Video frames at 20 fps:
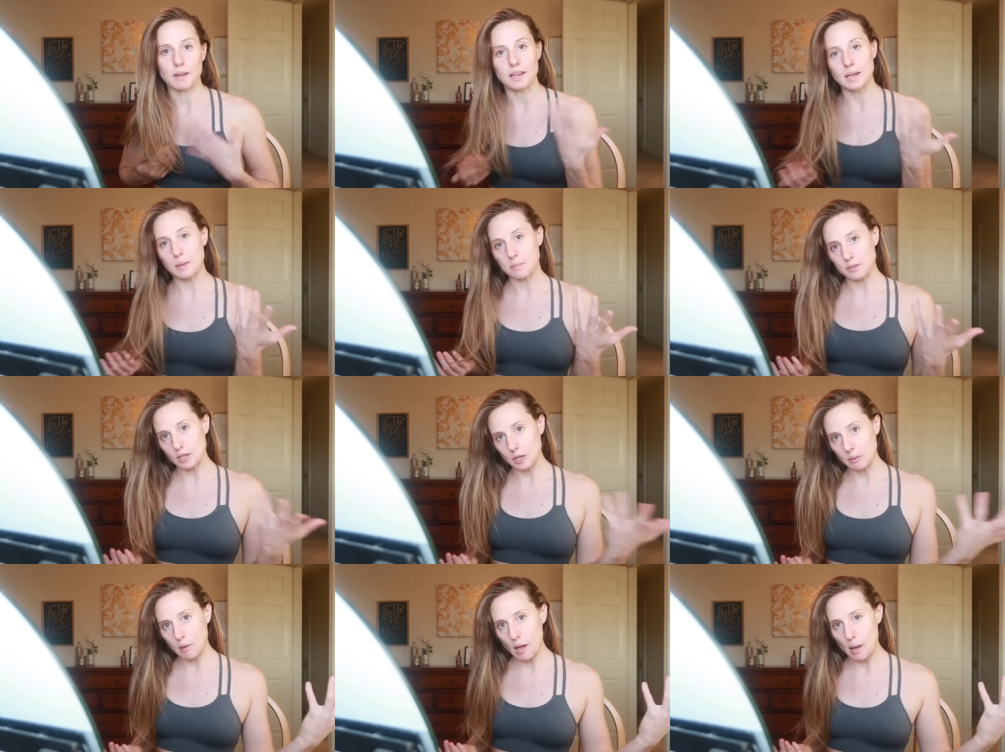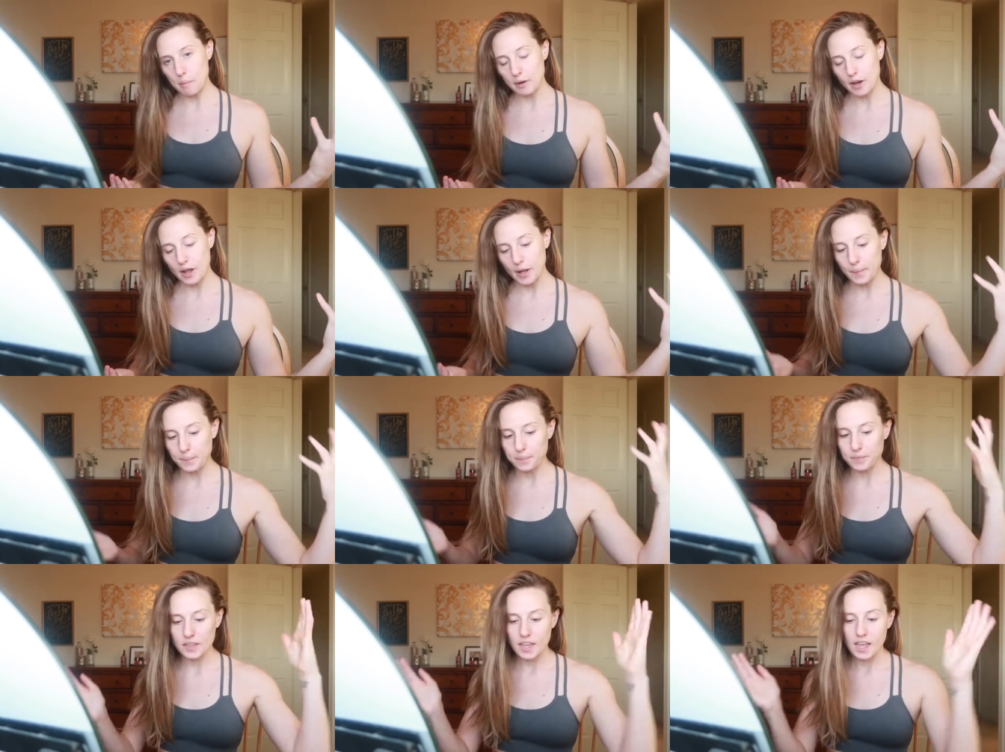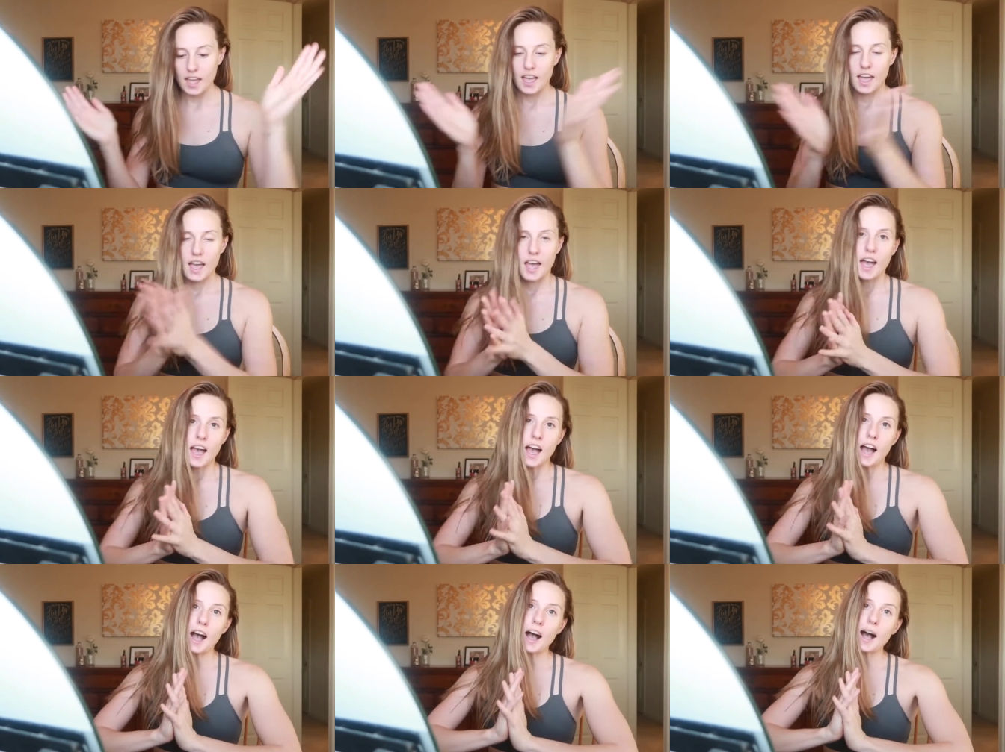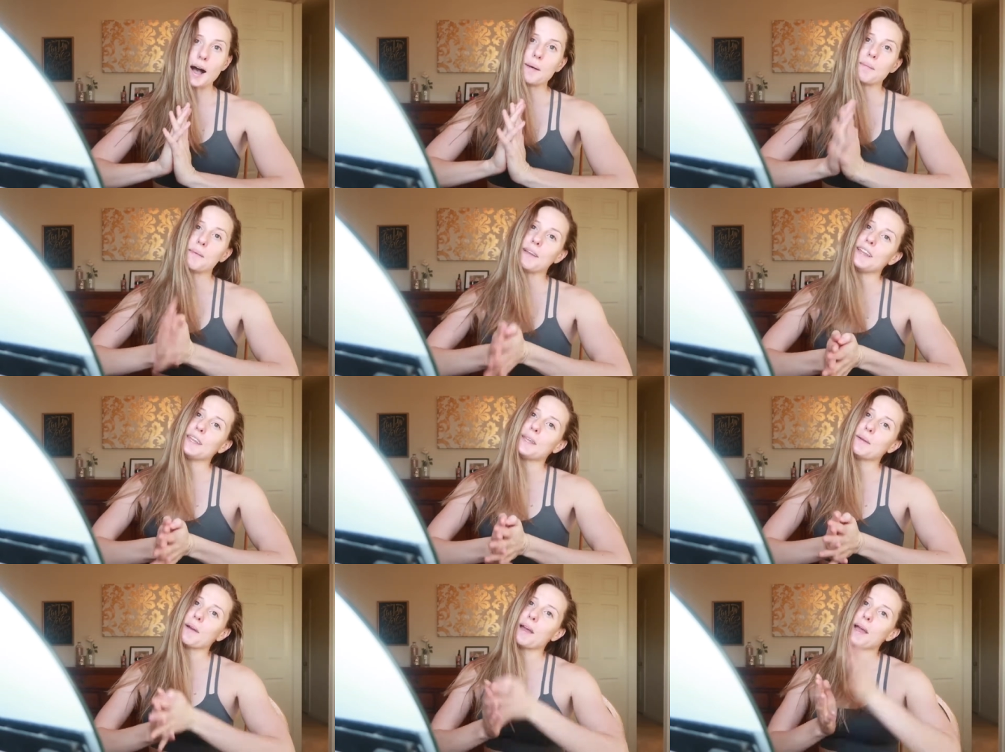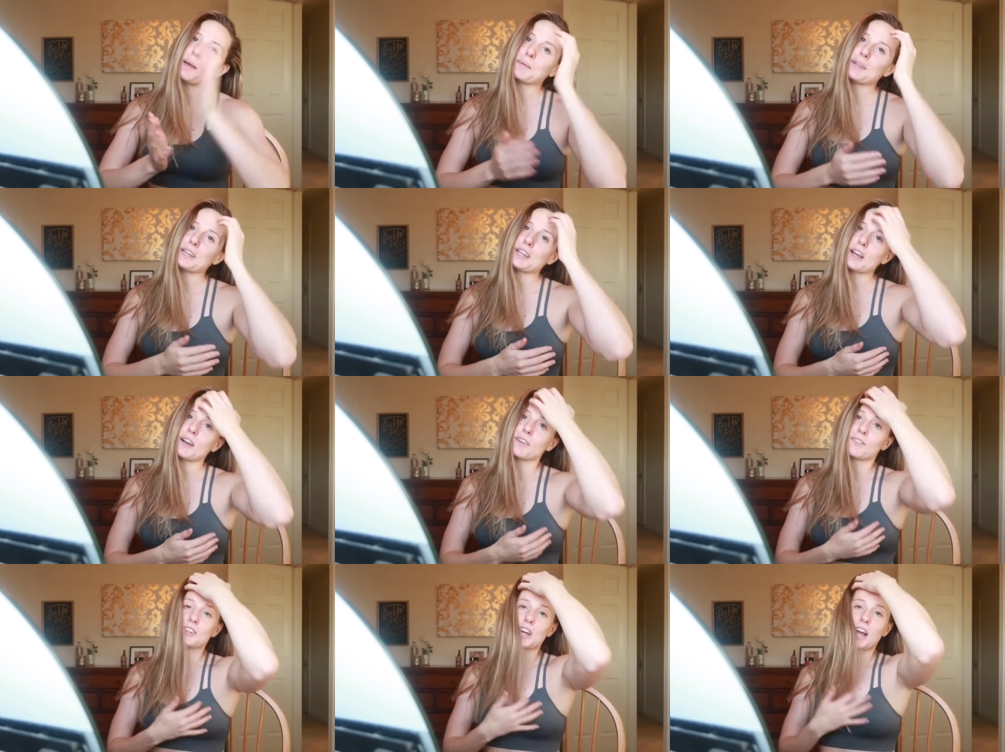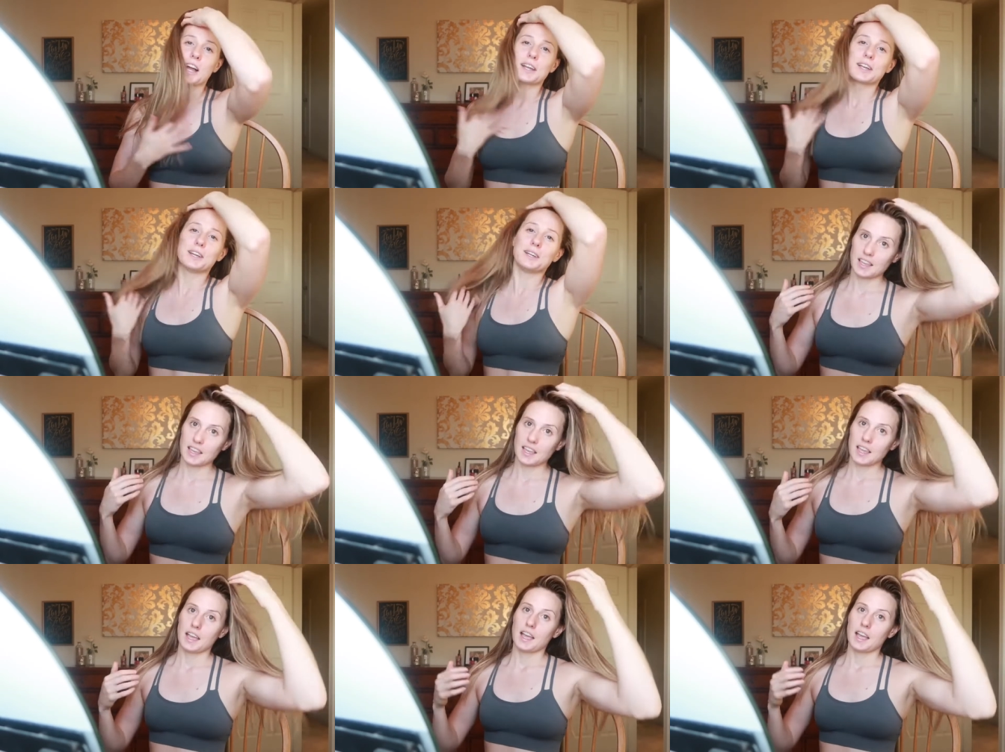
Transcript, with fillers: my nips aren't popping out. Um, anyway, I'm getting off track.